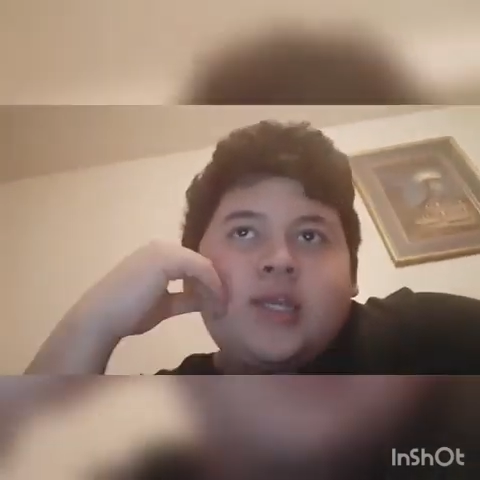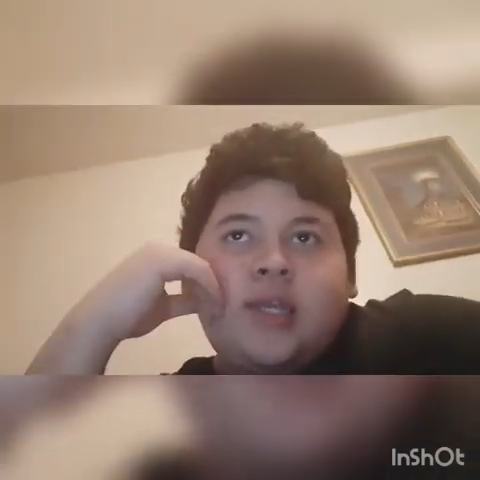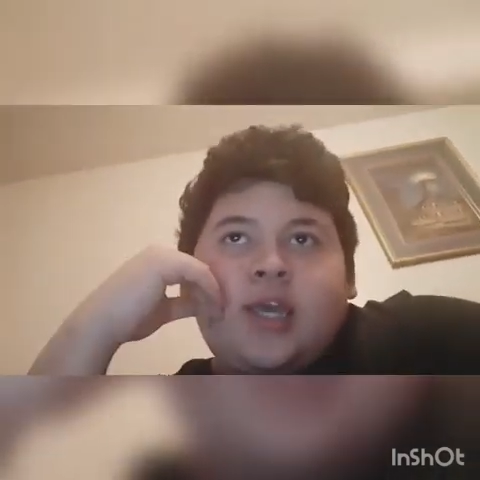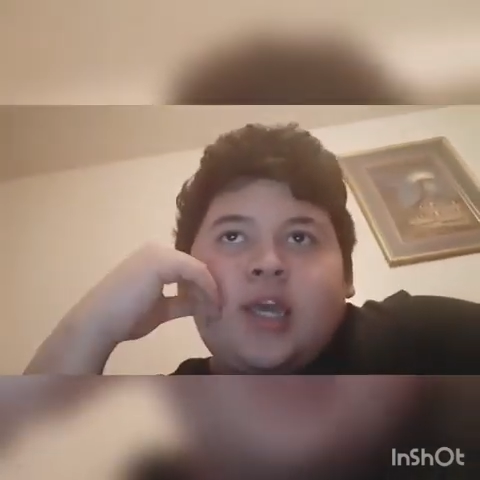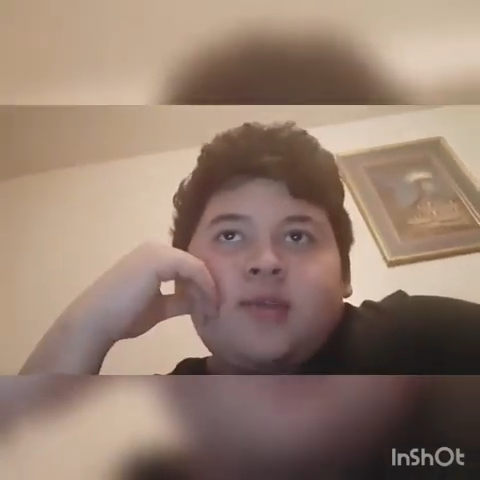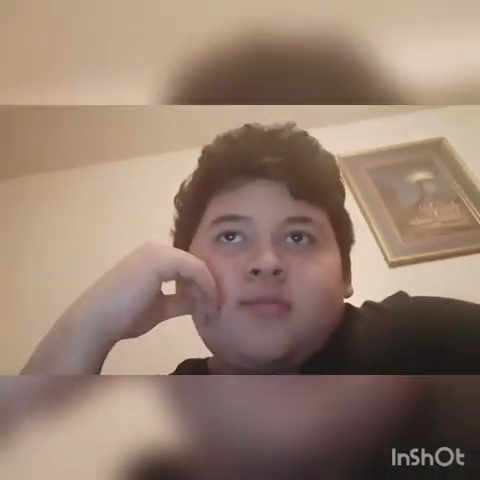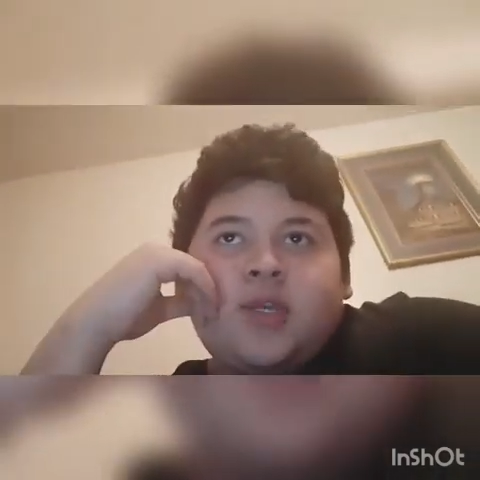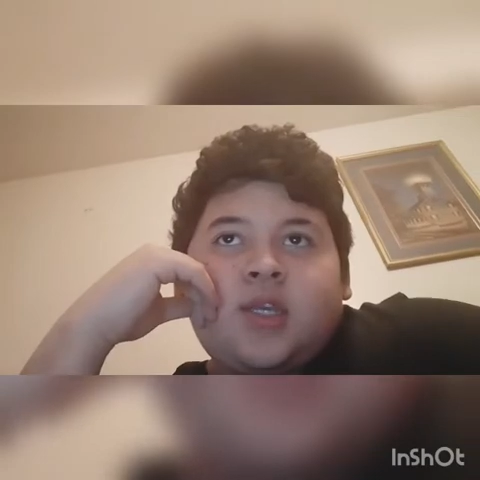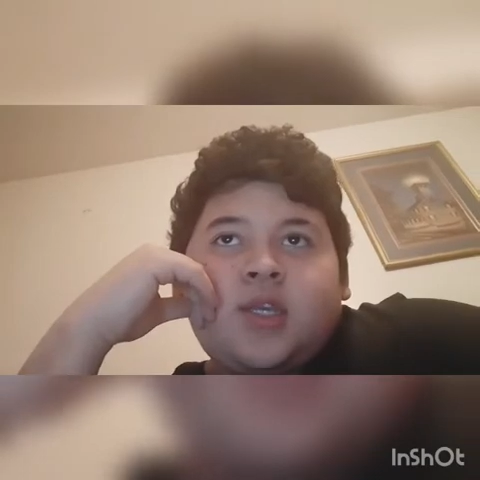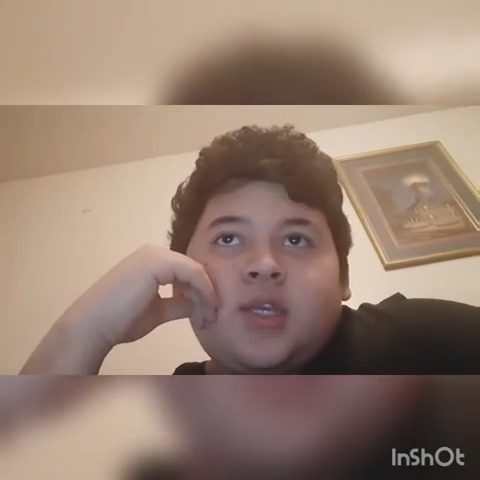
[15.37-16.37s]

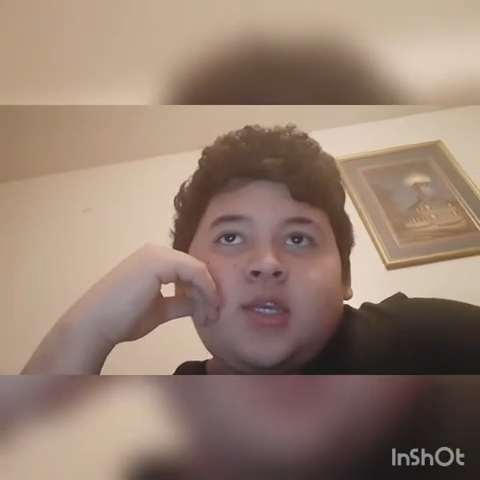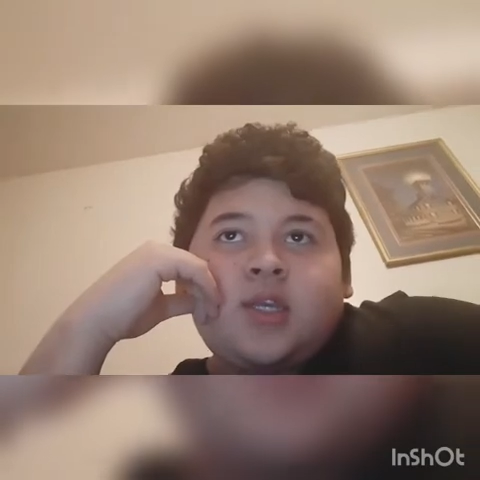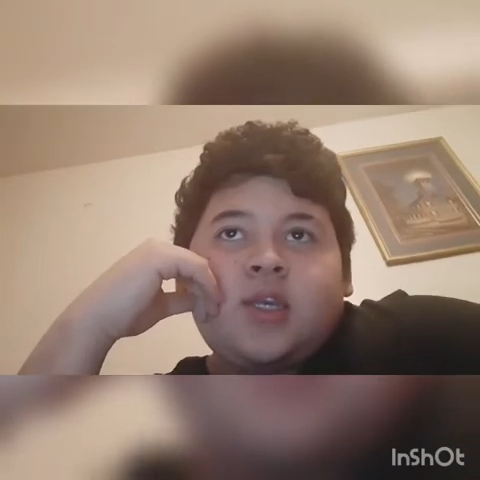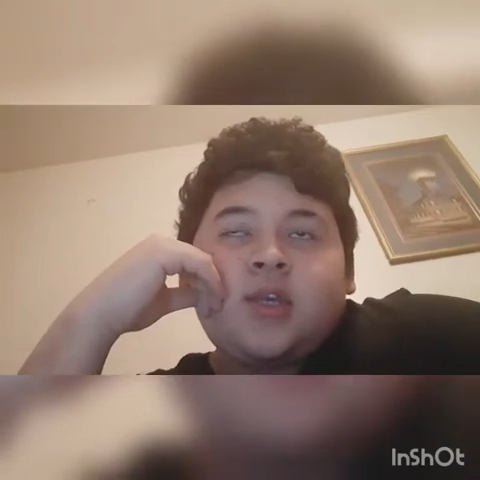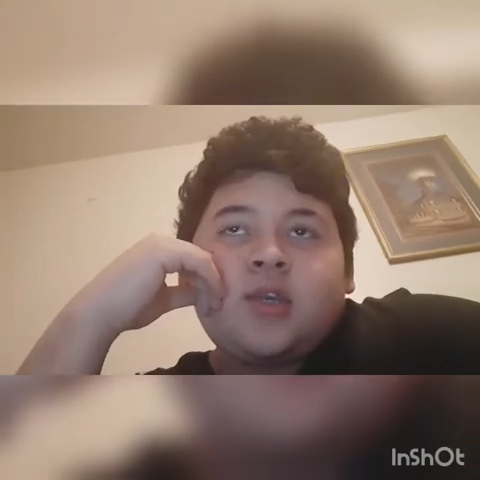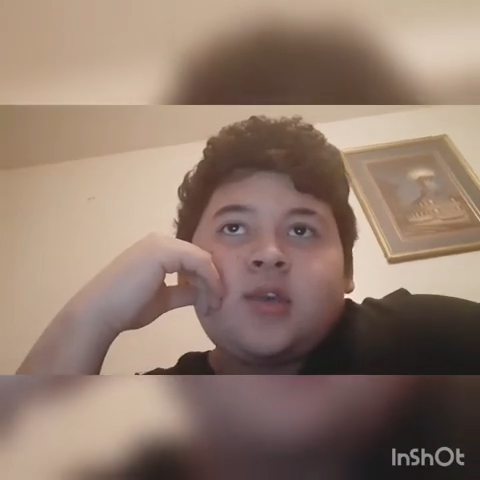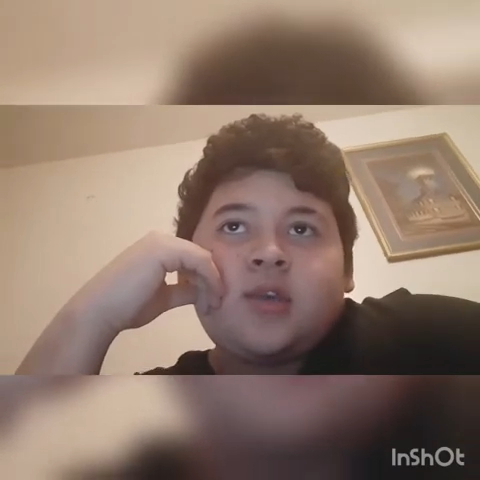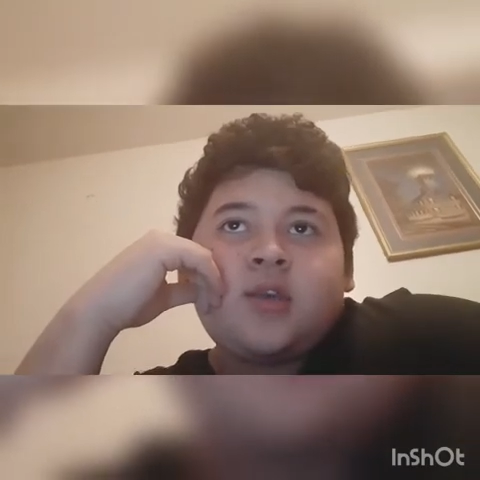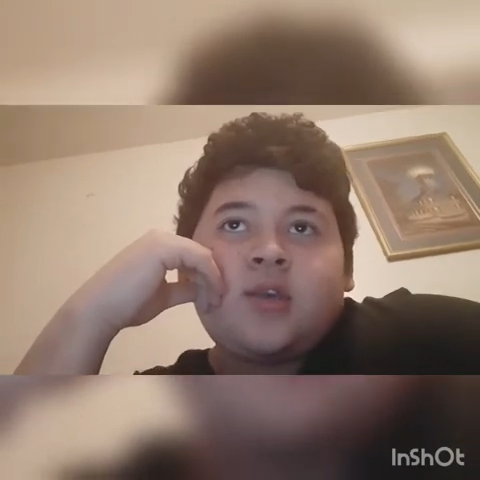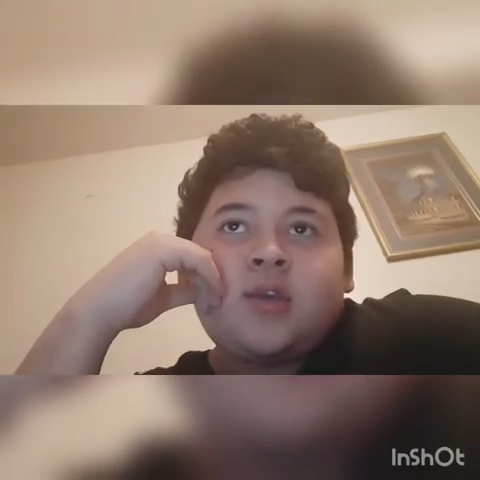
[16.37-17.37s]
gaming,
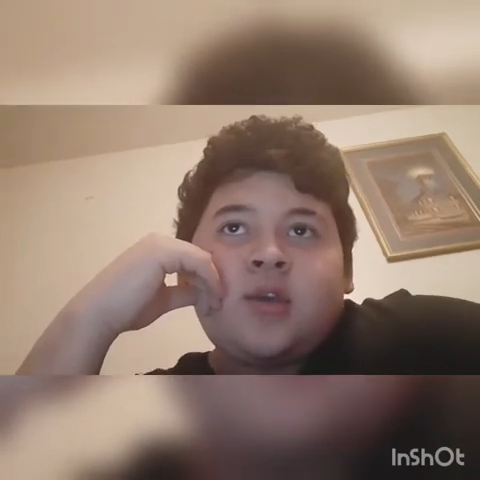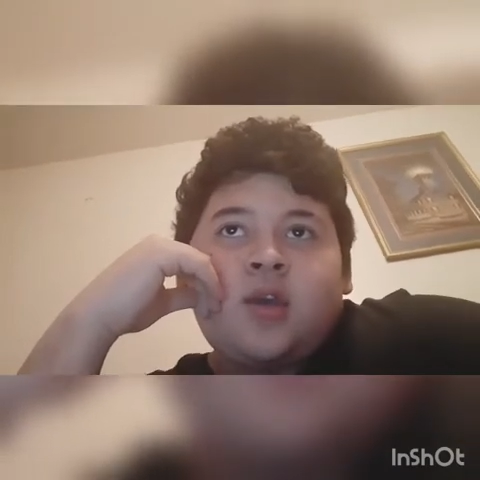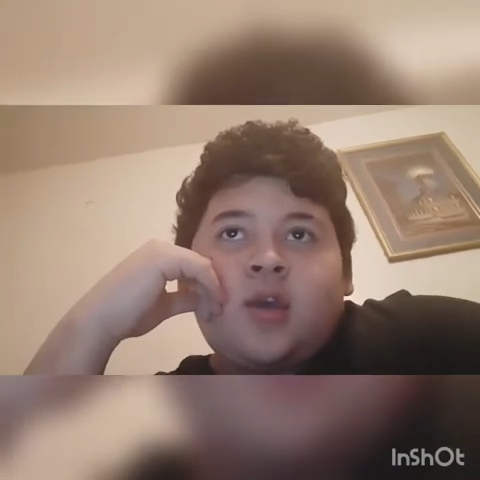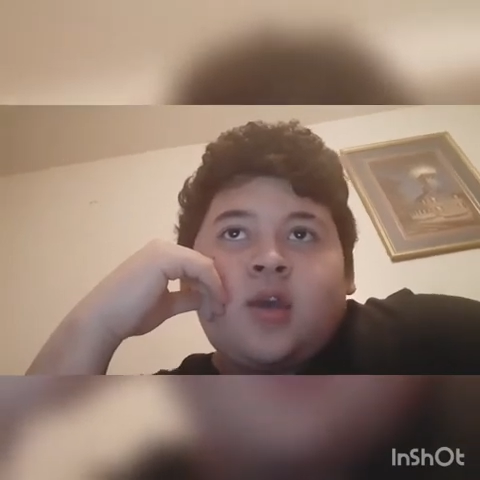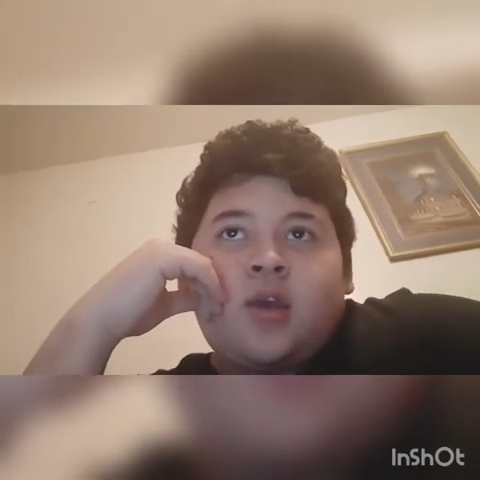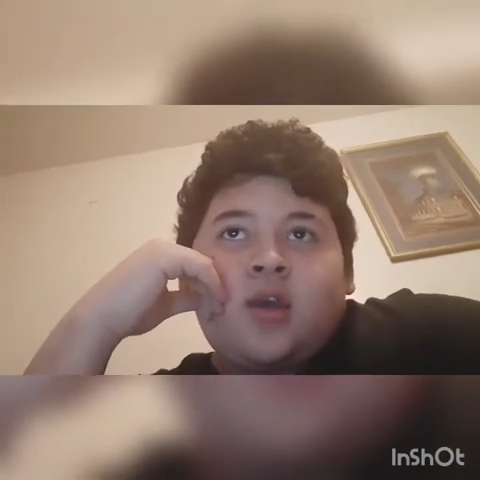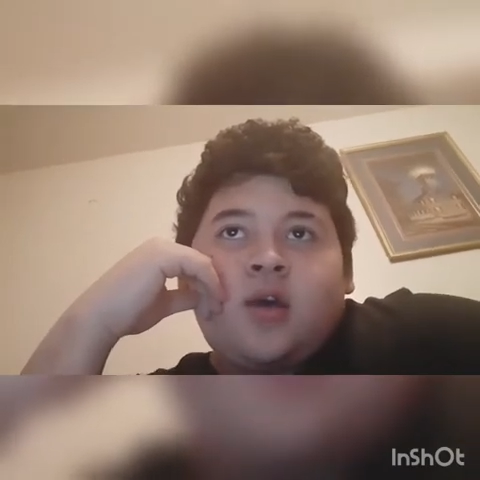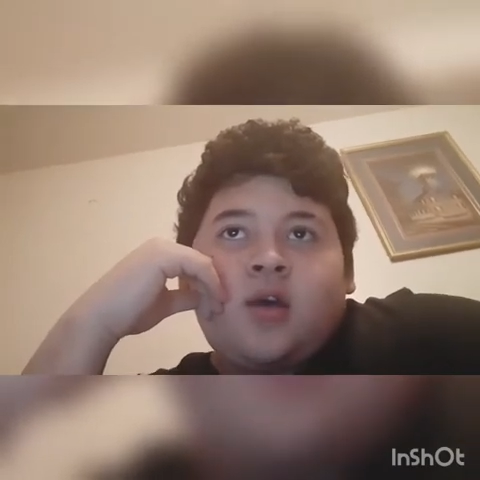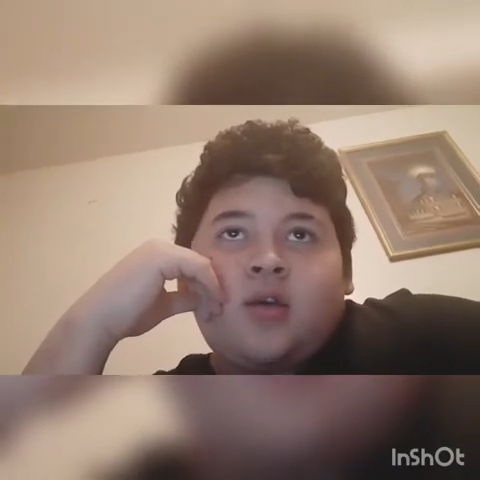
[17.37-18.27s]
uh,